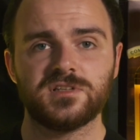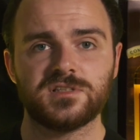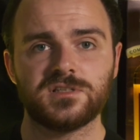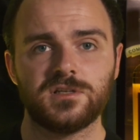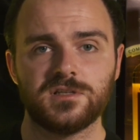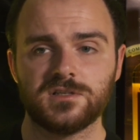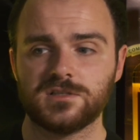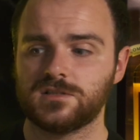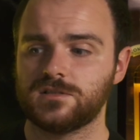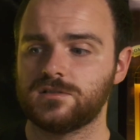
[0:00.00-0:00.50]

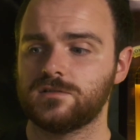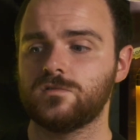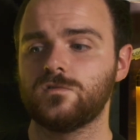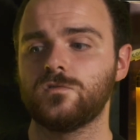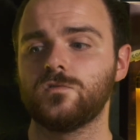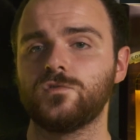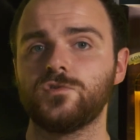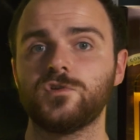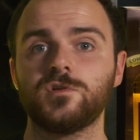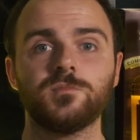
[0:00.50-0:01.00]
distillates
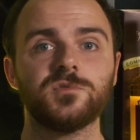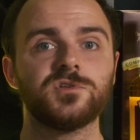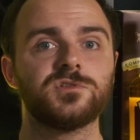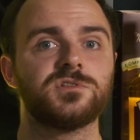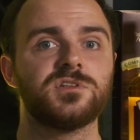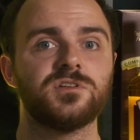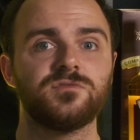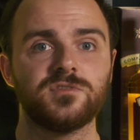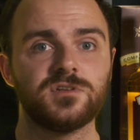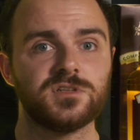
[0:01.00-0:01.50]
or
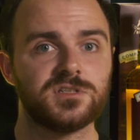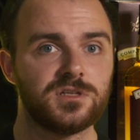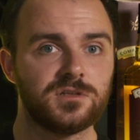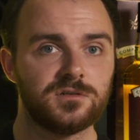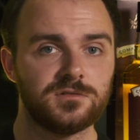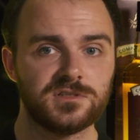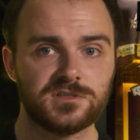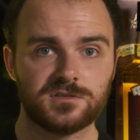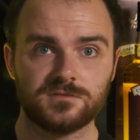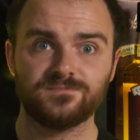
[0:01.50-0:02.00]
numerous different
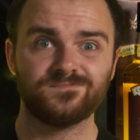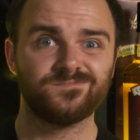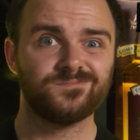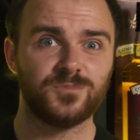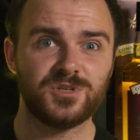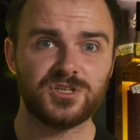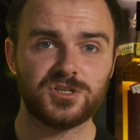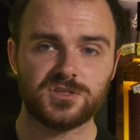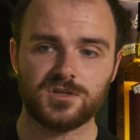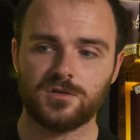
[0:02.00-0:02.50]
distilleries.
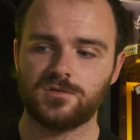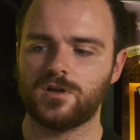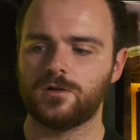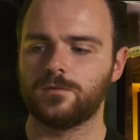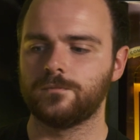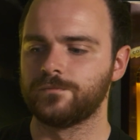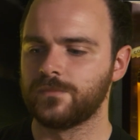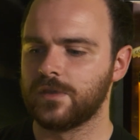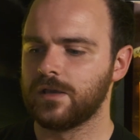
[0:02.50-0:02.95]
We just don't know.